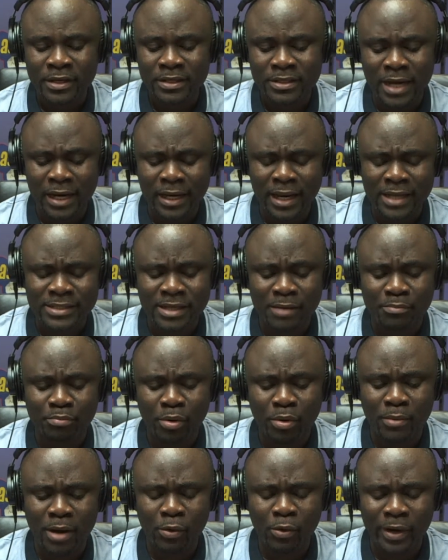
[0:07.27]
Dallas
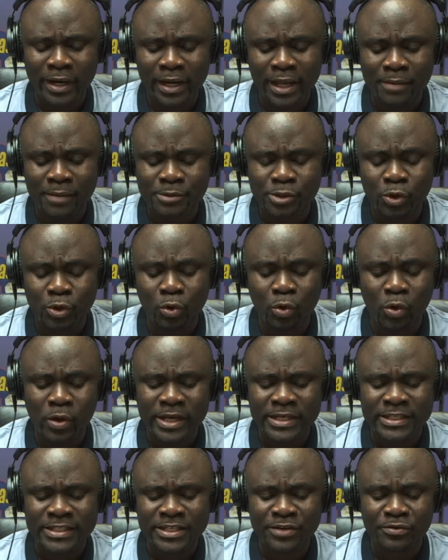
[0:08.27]
Mpoma Williams Oko
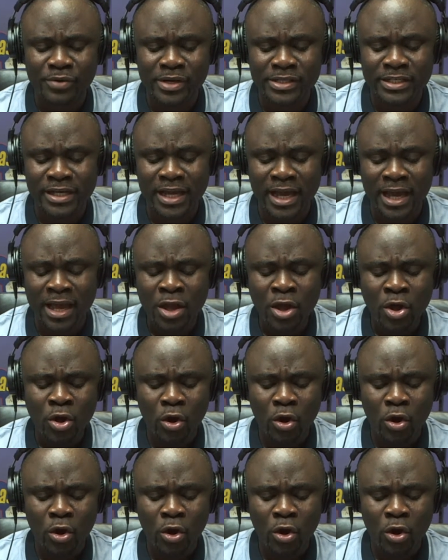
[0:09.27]
Eastern Regional